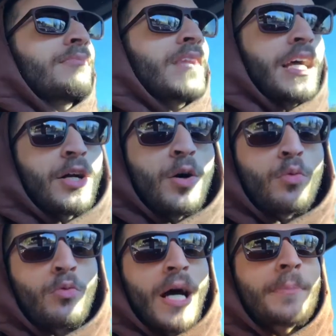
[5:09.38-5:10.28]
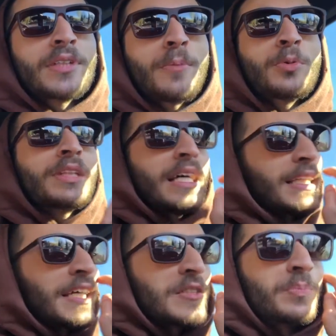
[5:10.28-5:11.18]
And all wrapped up with that
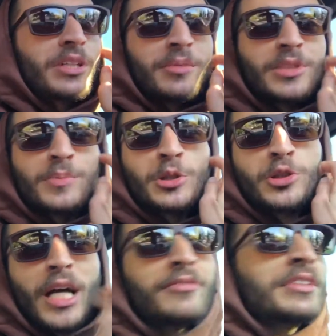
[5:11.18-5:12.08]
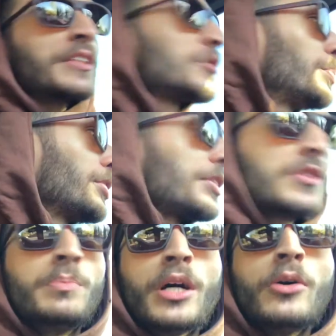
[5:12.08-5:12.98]
nice BMW driving experience bow.